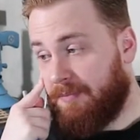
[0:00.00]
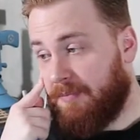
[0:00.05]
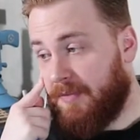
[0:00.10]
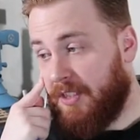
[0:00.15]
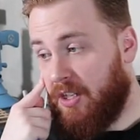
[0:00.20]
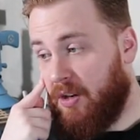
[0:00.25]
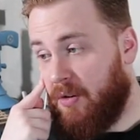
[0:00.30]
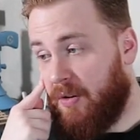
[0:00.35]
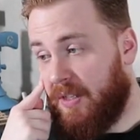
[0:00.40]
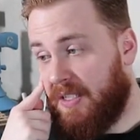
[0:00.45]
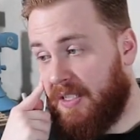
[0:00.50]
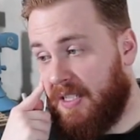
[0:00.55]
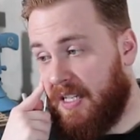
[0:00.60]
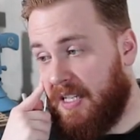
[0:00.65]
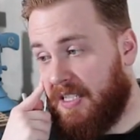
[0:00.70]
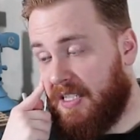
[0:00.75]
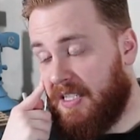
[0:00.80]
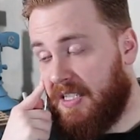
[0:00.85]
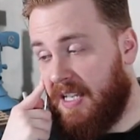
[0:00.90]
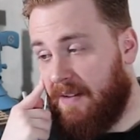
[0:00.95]
You know,
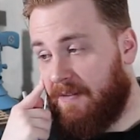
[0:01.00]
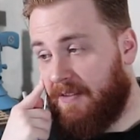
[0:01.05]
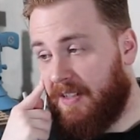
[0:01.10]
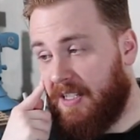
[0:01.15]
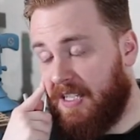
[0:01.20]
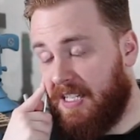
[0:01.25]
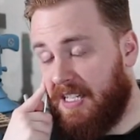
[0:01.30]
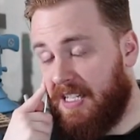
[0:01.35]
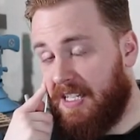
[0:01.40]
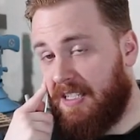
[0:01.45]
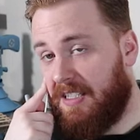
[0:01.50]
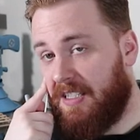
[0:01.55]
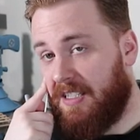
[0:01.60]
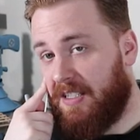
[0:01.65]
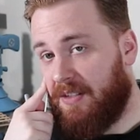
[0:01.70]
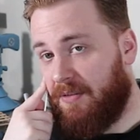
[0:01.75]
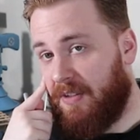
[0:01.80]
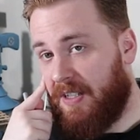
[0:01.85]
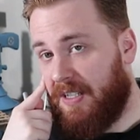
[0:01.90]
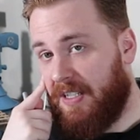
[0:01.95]
it's definitely the
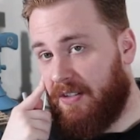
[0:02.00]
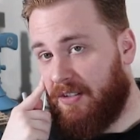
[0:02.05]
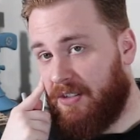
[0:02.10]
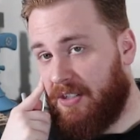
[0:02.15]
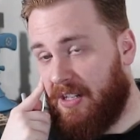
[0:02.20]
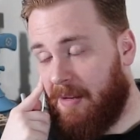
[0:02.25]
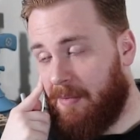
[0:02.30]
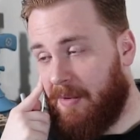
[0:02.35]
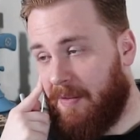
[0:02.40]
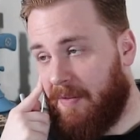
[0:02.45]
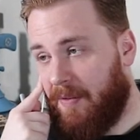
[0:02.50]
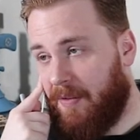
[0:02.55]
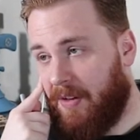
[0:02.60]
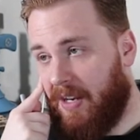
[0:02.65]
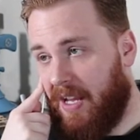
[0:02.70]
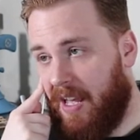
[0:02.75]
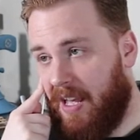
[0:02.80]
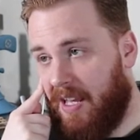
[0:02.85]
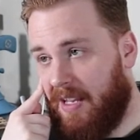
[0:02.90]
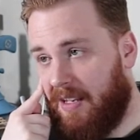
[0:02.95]
easiest retail job I've ever
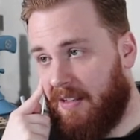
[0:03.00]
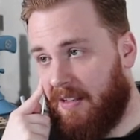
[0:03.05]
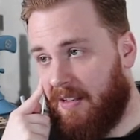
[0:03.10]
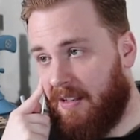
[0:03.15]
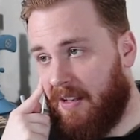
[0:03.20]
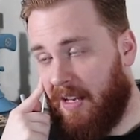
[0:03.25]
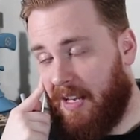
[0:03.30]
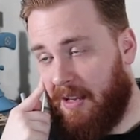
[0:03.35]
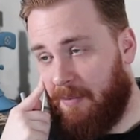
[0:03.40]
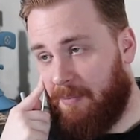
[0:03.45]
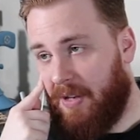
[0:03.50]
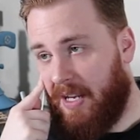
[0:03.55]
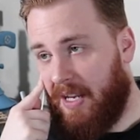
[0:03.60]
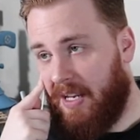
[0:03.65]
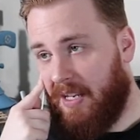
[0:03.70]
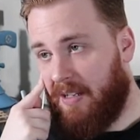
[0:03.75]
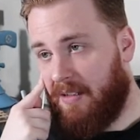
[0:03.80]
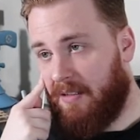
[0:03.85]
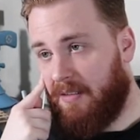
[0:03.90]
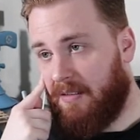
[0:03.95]
had. I get
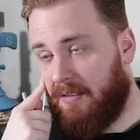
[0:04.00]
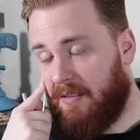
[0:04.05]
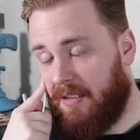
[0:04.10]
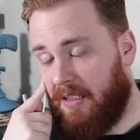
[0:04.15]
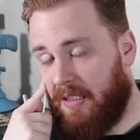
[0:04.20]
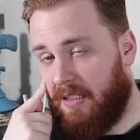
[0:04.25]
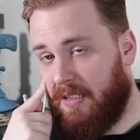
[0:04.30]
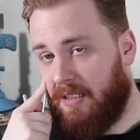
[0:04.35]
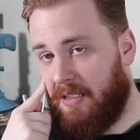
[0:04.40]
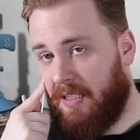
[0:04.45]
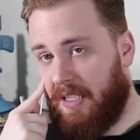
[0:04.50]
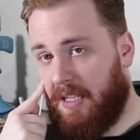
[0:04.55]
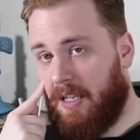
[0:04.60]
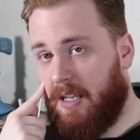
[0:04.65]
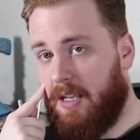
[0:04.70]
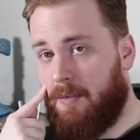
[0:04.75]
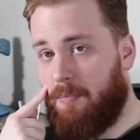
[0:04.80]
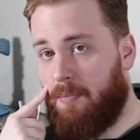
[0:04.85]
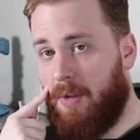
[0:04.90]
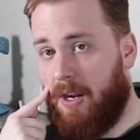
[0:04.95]
paid, like,
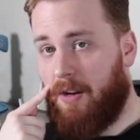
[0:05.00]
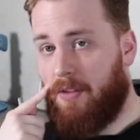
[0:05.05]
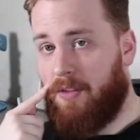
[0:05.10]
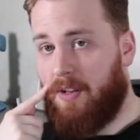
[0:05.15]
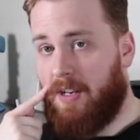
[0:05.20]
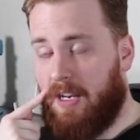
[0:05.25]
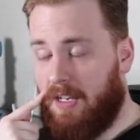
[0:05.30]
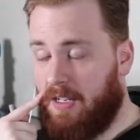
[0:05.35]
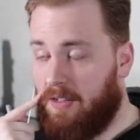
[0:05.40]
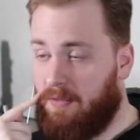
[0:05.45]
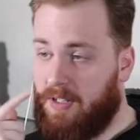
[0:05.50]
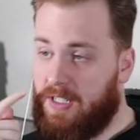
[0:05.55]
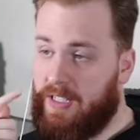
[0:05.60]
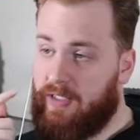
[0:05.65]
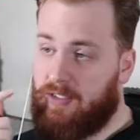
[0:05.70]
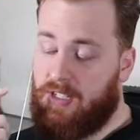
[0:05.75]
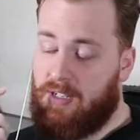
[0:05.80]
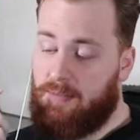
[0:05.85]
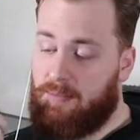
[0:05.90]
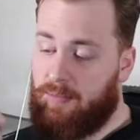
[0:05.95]
better than any
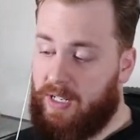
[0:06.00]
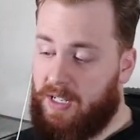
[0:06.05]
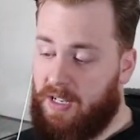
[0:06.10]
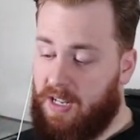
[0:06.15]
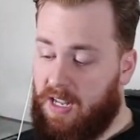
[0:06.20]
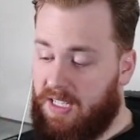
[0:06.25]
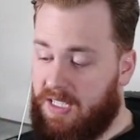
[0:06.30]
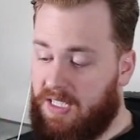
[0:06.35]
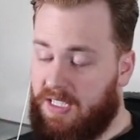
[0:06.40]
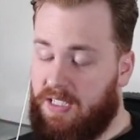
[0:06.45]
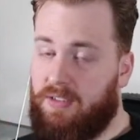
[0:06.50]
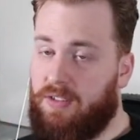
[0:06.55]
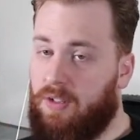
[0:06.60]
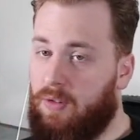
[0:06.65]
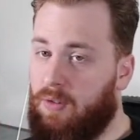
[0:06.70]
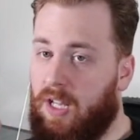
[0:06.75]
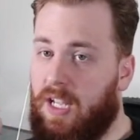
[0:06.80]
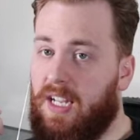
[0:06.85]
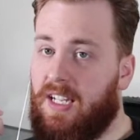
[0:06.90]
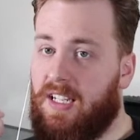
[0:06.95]
retail job, but I still
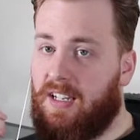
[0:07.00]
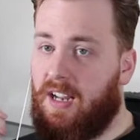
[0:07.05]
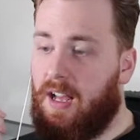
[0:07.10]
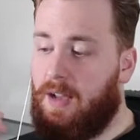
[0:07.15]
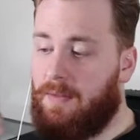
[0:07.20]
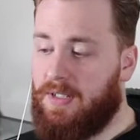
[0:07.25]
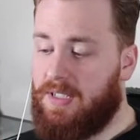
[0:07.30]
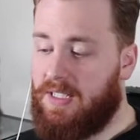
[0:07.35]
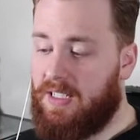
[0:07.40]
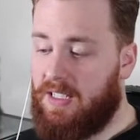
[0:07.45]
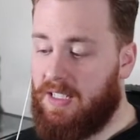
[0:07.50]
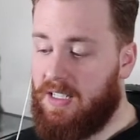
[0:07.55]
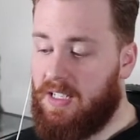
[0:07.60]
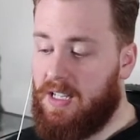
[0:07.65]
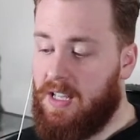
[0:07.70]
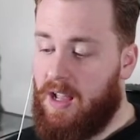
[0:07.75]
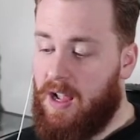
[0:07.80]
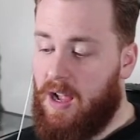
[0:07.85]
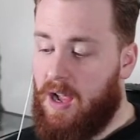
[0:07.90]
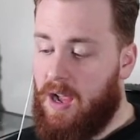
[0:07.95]
don't like it, obviously.
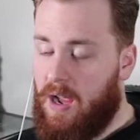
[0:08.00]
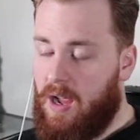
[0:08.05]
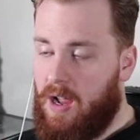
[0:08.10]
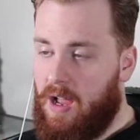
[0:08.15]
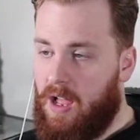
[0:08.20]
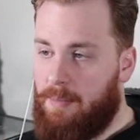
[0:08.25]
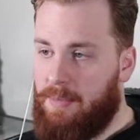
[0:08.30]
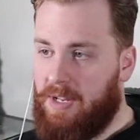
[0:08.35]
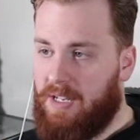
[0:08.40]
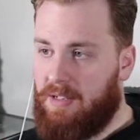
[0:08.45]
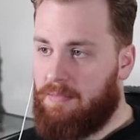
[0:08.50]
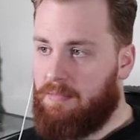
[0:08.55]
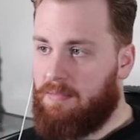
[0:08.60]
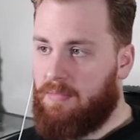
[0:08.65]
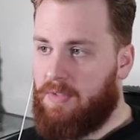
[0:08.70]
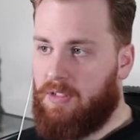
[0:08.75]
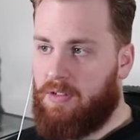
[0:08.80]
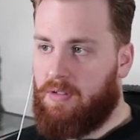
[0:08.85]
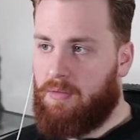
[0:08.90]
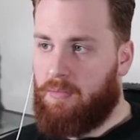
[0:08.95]
I mean,
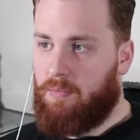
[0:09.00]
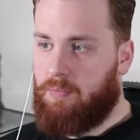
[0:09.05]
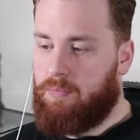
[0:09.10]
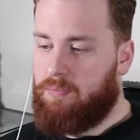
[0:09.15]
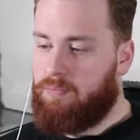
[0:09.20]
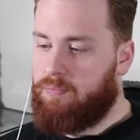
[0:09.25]
there are...